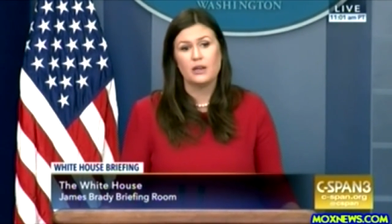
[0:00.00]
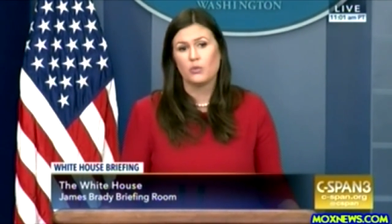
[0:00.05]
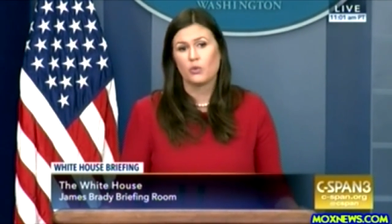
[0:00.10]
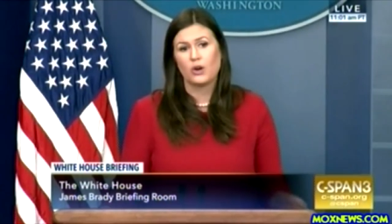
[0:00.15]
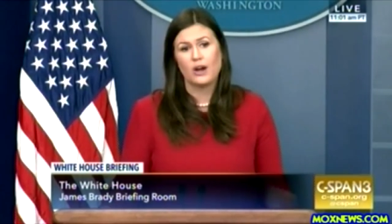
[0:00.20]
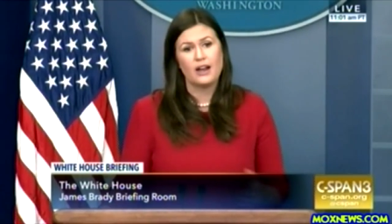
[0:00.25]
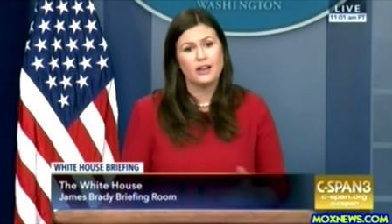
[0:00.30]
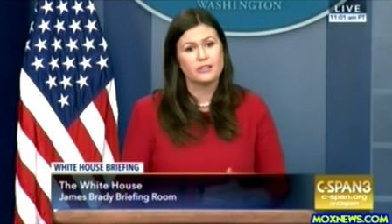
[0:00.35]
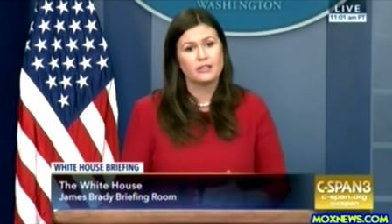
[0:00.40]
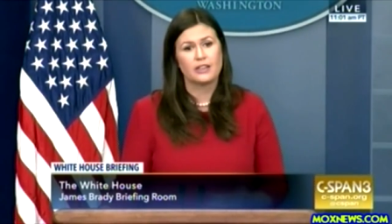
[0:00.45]
and
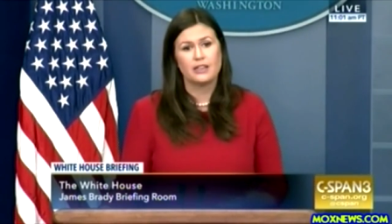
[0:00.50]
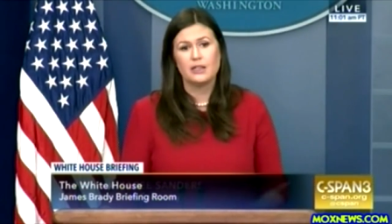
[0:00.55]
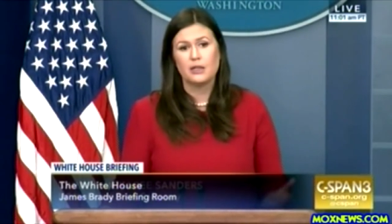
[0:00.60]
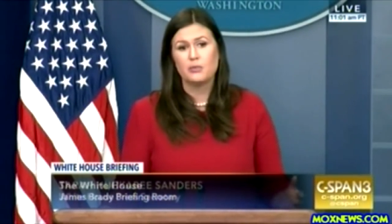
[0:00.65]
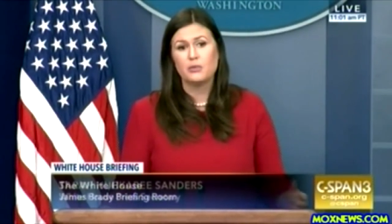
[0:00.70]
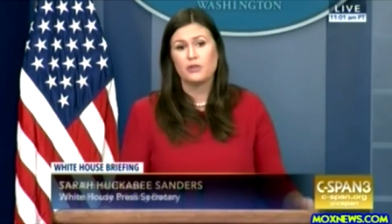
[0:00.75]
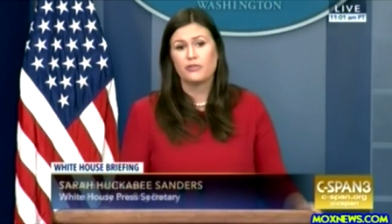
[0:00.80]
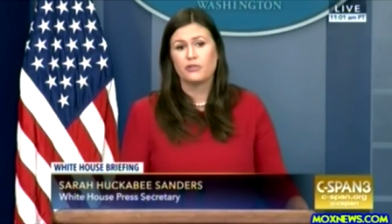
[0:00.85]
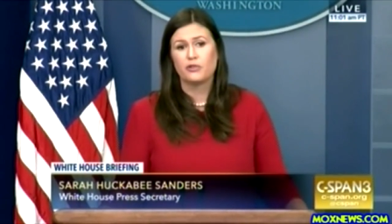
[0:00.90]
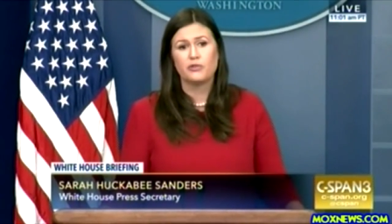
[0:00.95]
we're asking
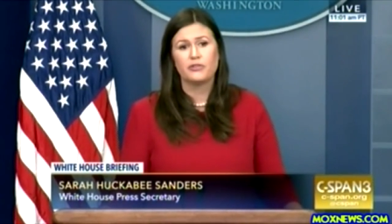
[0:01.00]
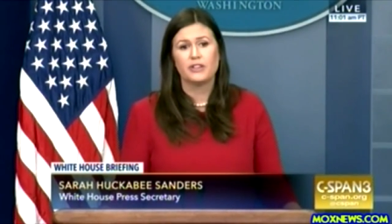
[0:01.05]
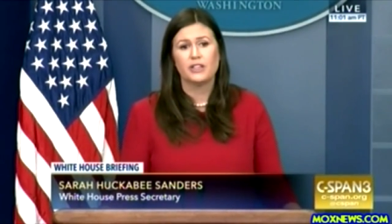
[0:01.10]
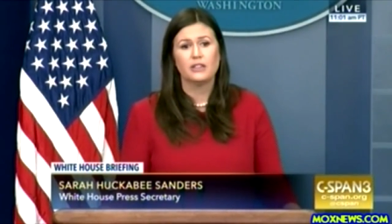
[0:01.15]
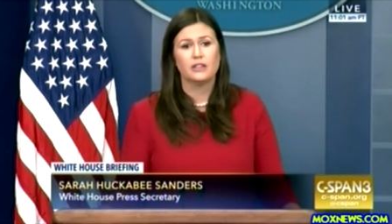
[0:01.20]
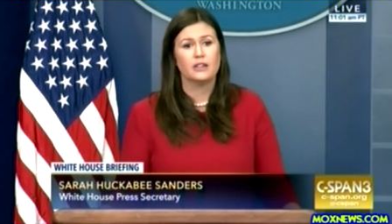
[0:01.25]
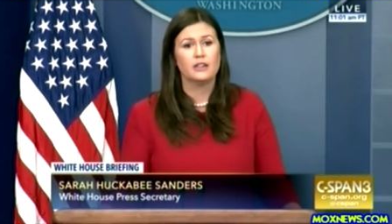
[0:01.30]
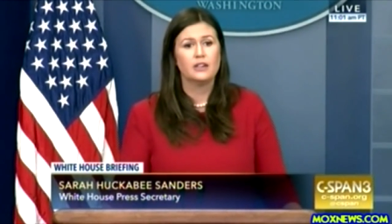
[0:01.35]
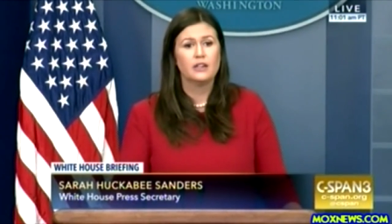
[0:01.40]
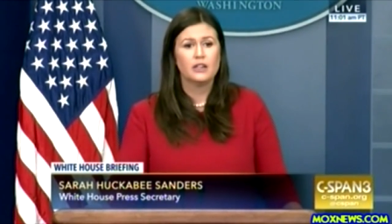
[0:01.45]
them to
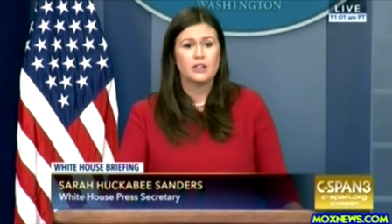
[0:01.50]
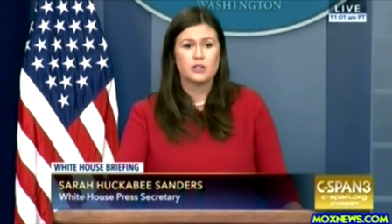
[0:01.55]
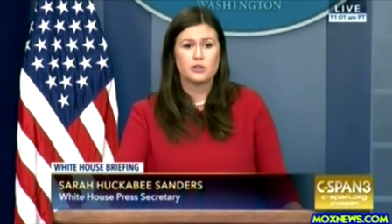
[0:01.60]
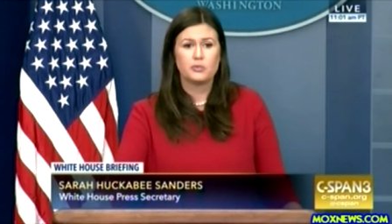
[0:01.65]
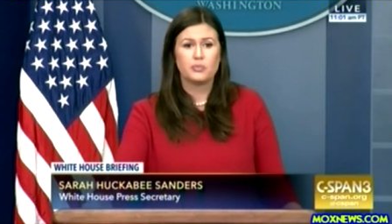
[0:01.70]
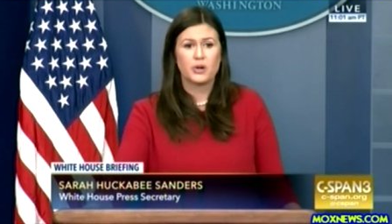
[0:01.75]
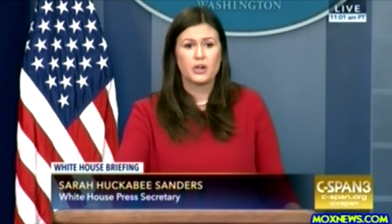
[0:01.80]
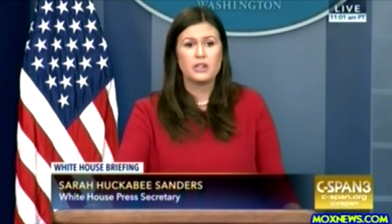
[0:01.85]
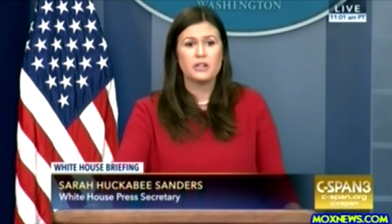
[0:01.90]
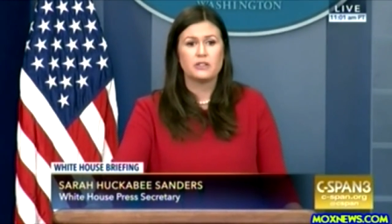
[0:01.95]
fulfill it. It's
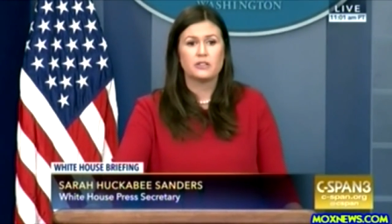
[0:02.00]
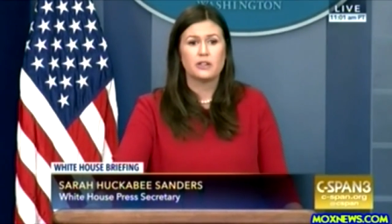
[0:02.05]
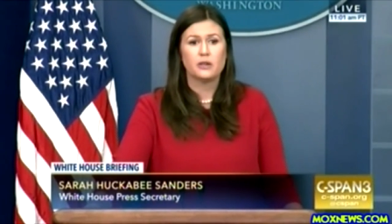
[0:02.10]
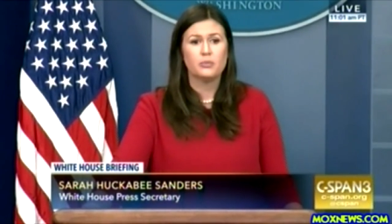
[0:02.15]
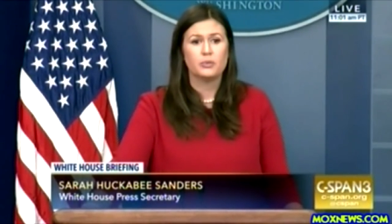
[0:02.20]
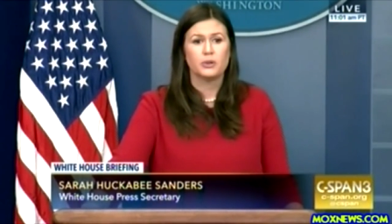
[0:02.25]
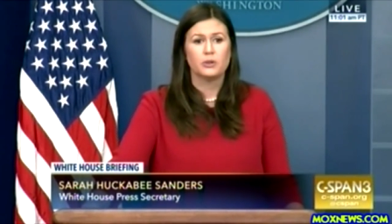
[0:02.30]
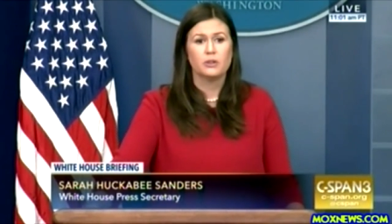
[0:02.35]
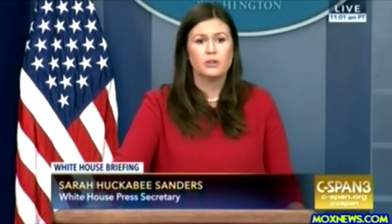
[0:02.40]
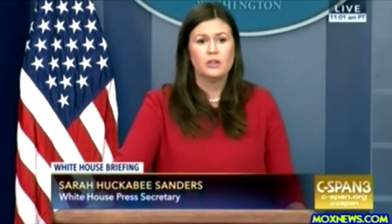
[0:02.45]
pretty
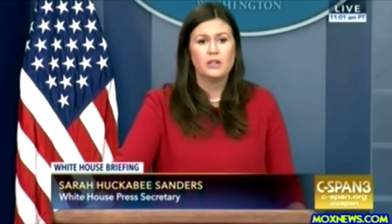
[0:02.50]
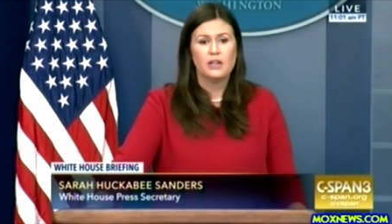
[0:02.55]
simple.